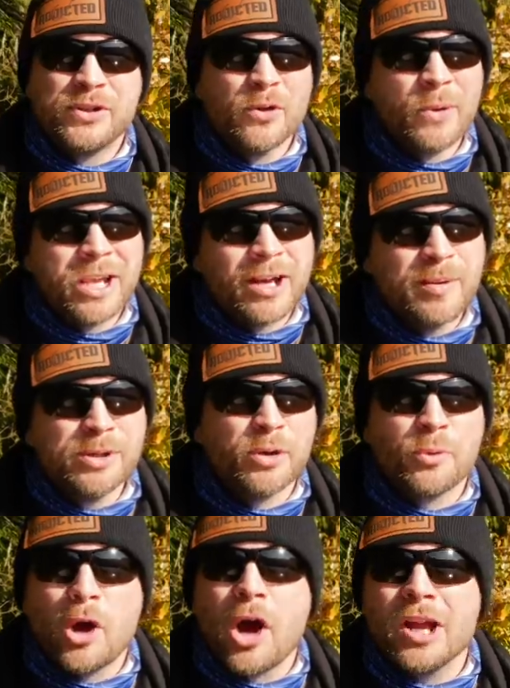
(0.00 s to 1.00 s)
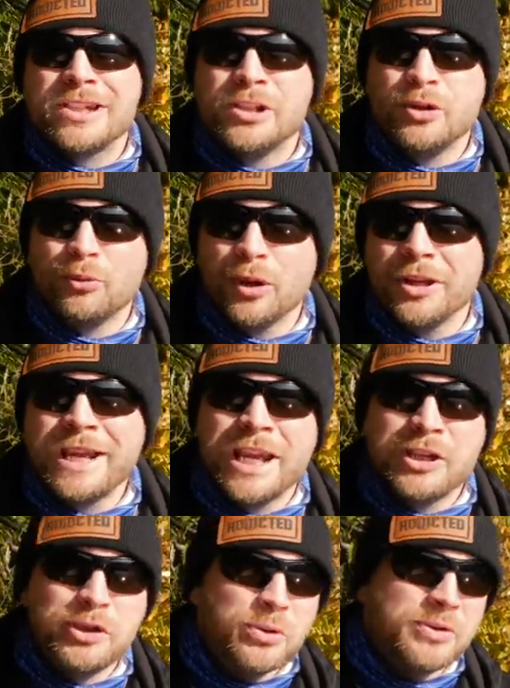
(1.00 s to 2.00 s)
So when it comes to rods, you really
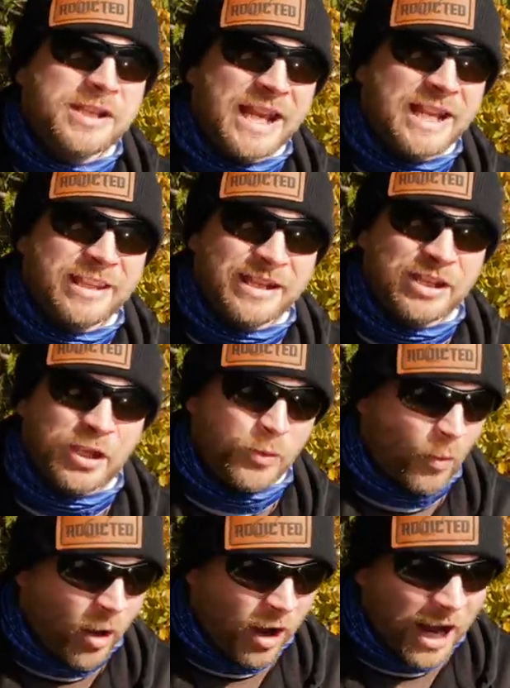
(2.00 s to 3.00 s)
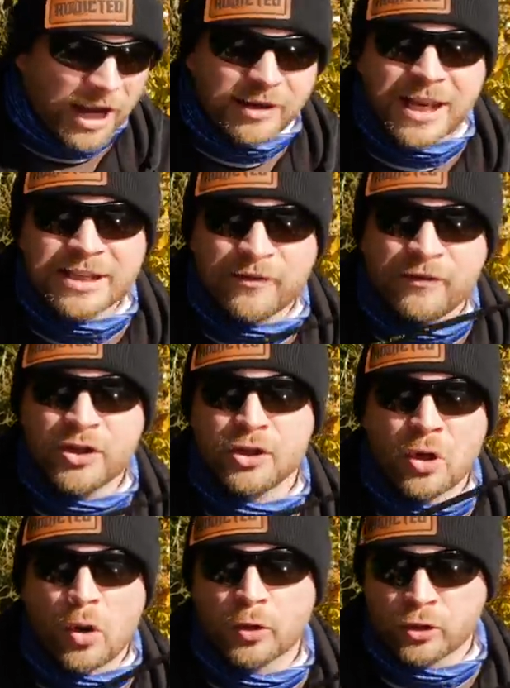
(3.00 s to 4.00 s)
can use anything that you want. I like to fish
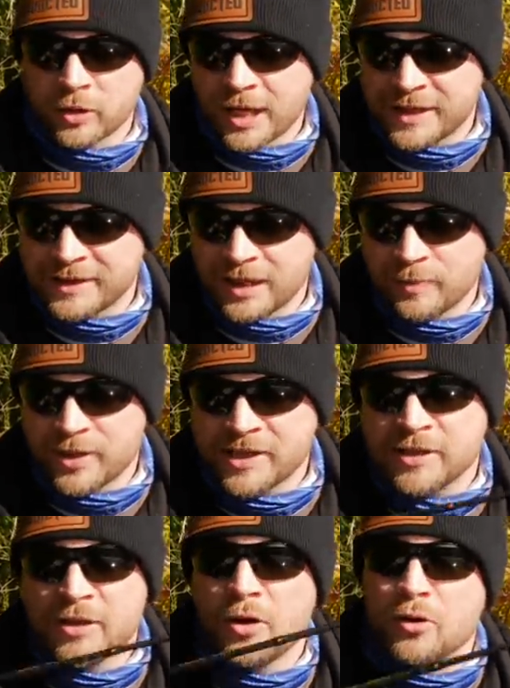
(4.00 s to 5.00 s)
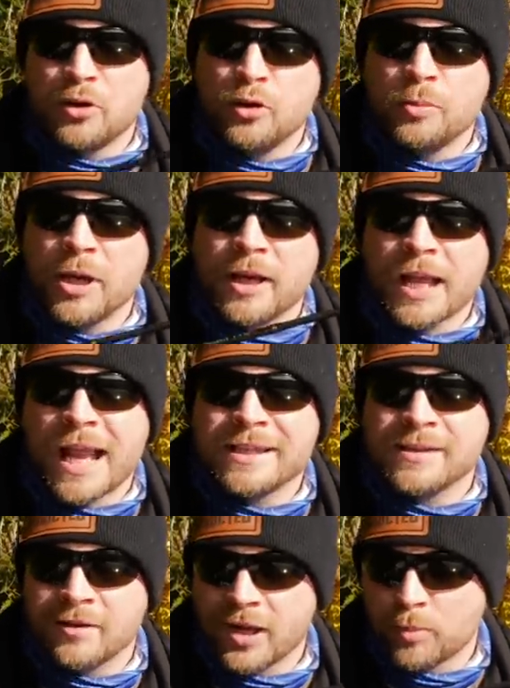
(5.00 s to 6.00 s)
an ultralight setup. This is an Okuma Guide
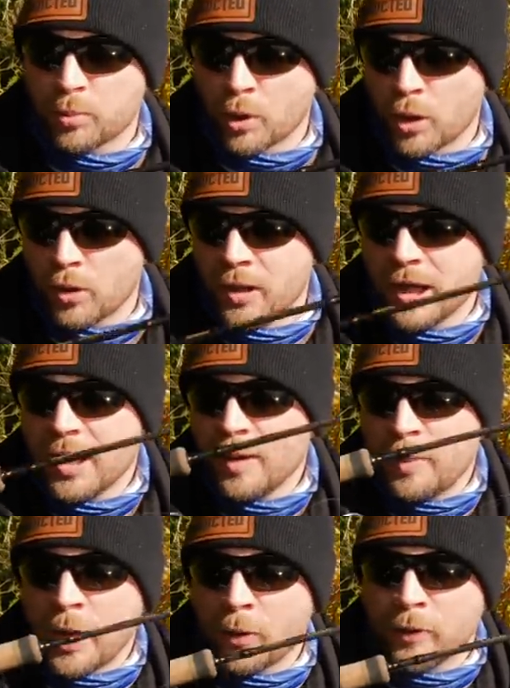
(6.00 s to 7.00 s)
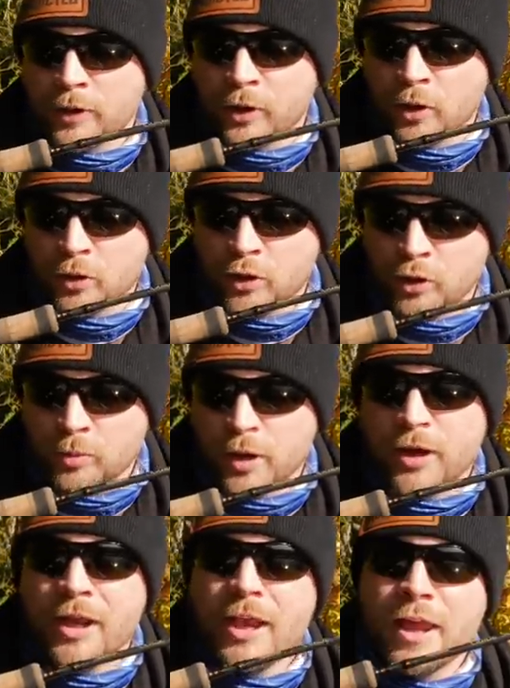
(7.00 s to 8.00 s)
Select Pro paired with an
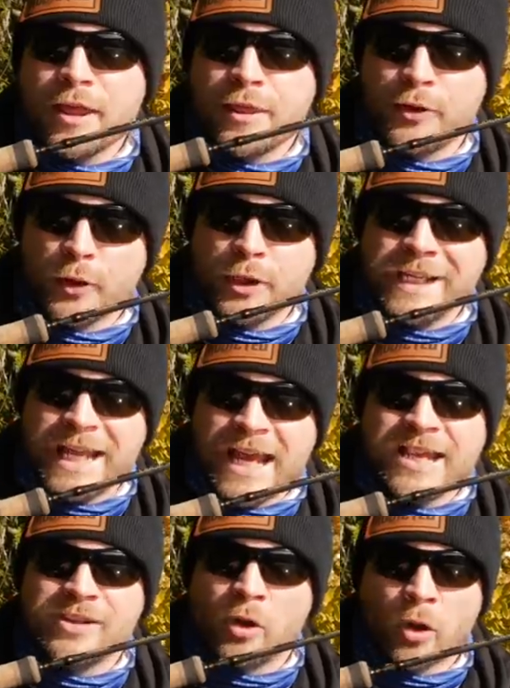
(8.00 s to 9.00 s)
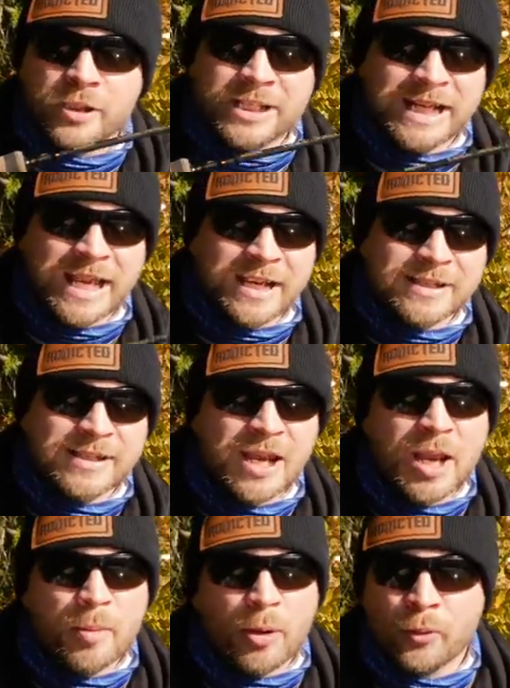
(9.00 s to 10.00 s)
Okuma 30S RTX,
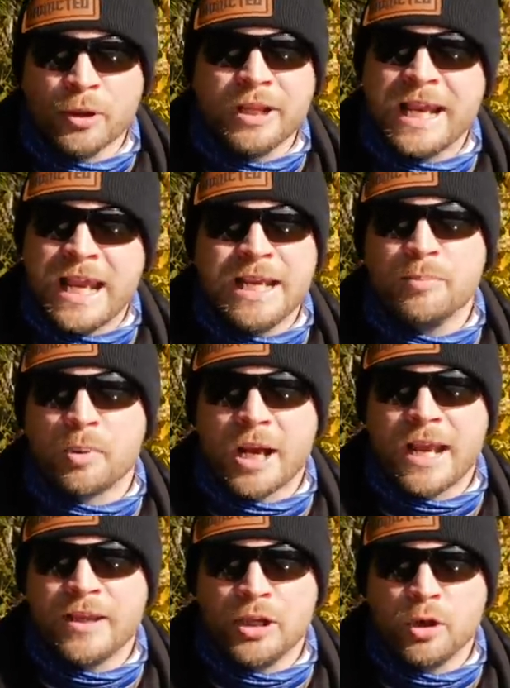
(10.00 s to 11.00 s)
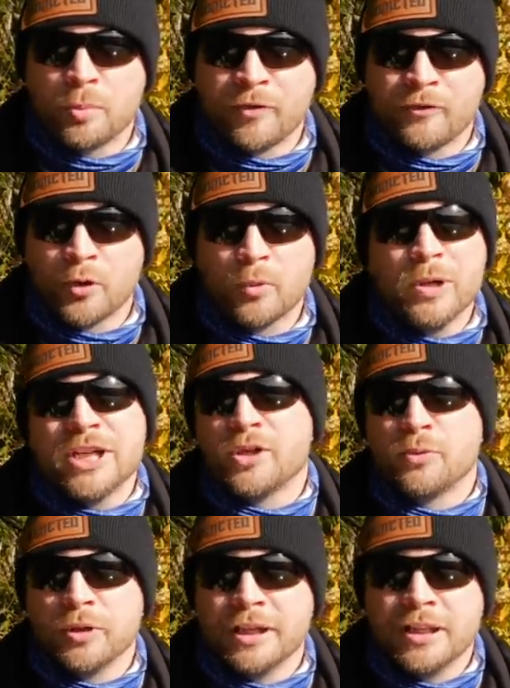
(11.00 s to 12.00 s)
but really any brand that you prefer. We
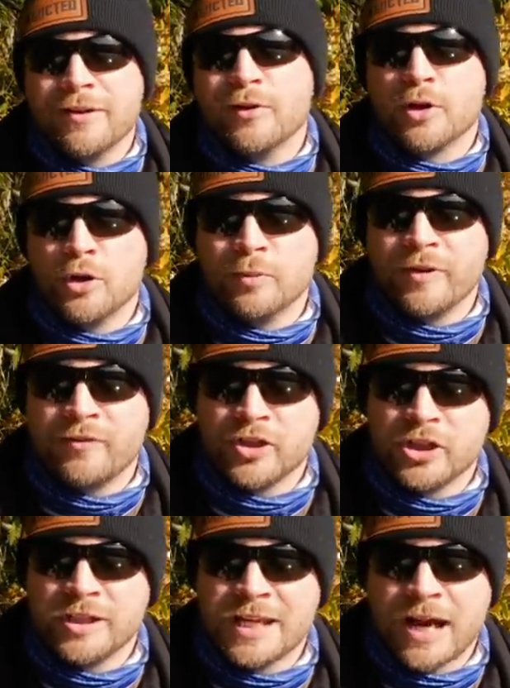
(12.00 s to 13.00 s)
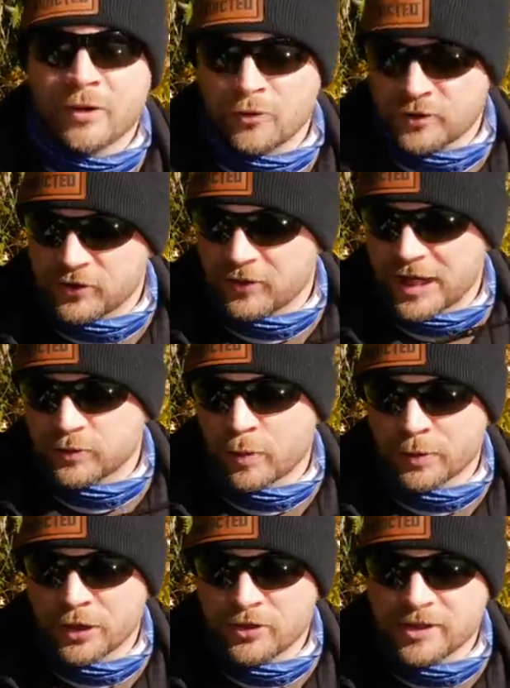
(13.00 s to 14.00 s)
just really love Okuma fishing tackle, and so that's
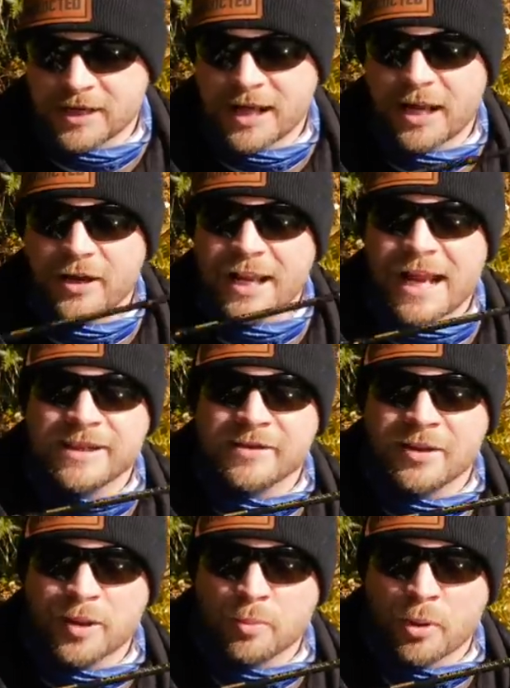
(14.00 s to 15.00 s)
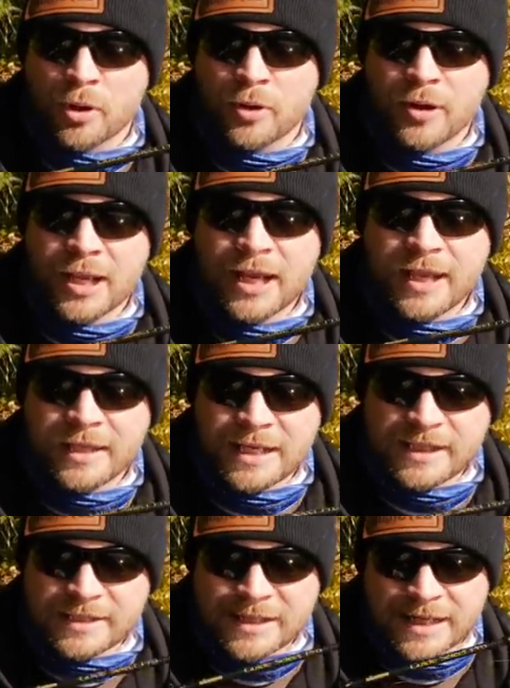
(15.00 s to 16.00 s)
what we're using today, a Guide Select Pro.
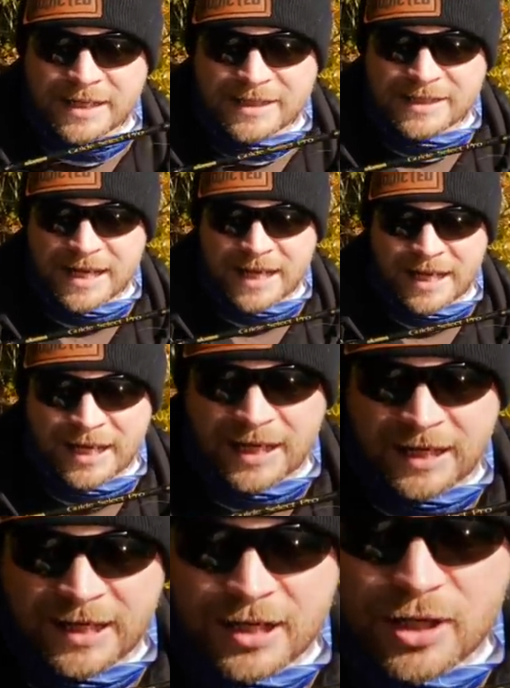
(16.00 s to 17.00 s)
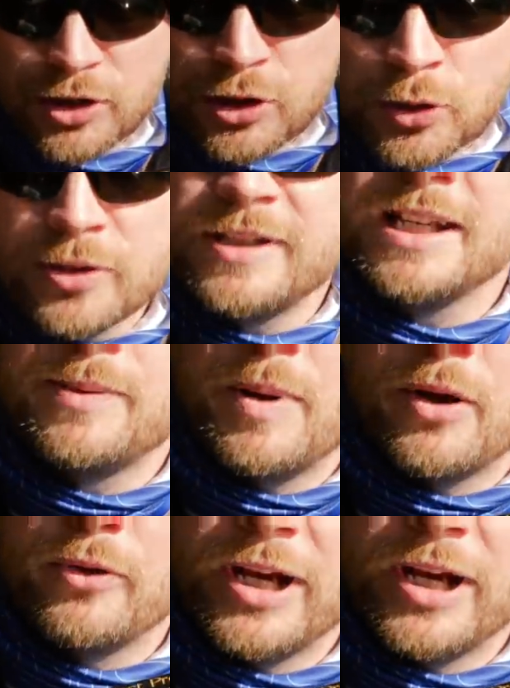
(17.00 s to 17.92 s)
This is a 2 to 6 pound